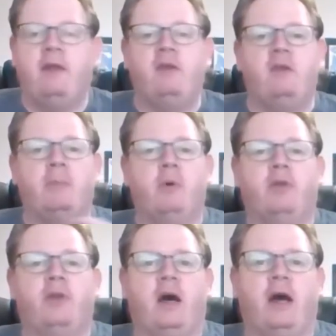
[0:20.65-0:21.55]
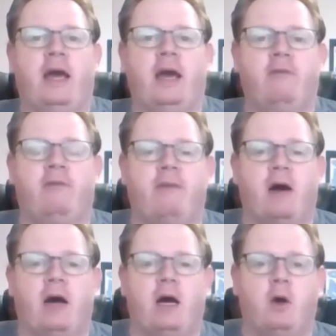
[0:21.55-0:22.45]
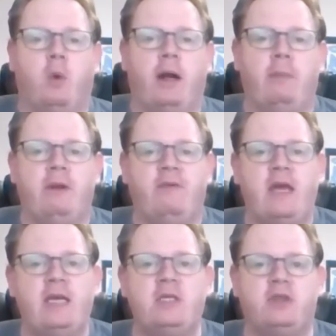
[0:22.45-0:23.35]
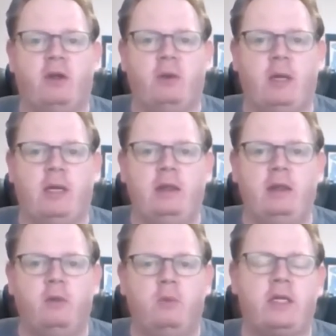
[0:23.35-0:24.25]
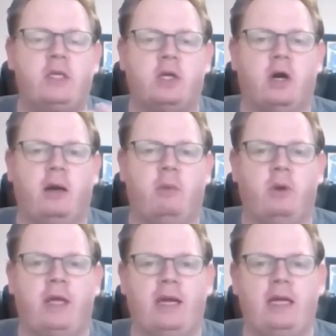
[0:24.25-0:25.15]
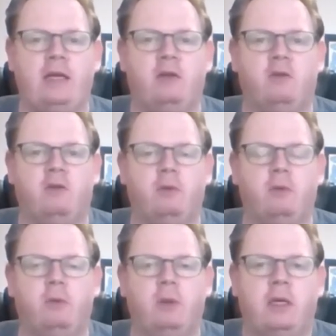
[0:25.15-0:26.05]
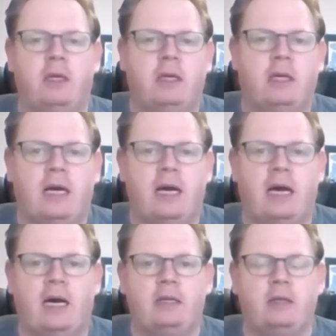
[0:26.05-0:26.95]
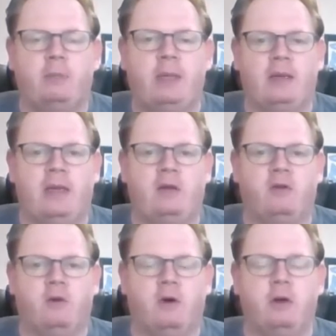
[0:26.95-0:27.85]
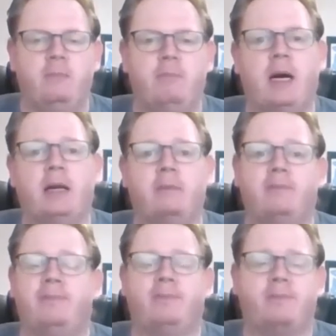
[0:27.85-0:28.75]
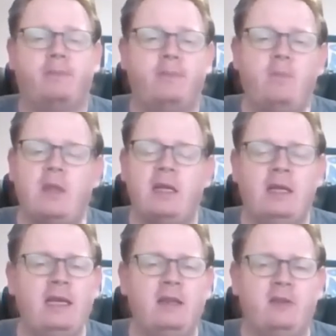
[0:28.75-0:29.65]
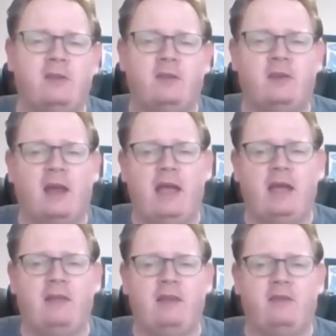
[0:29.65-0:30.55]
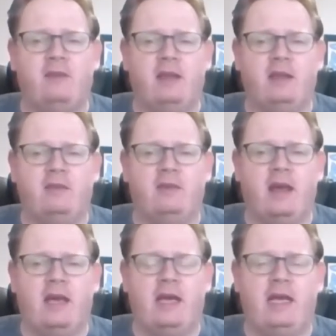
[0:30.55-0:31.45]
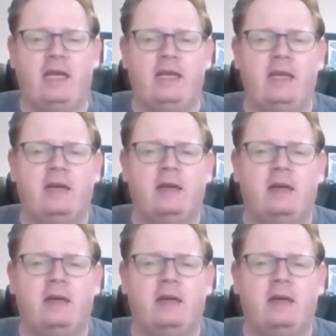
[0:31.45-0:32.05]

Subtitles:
This is a book that I have quite a bit of history with, which I will get into a little bit later on, but needless to say, this is a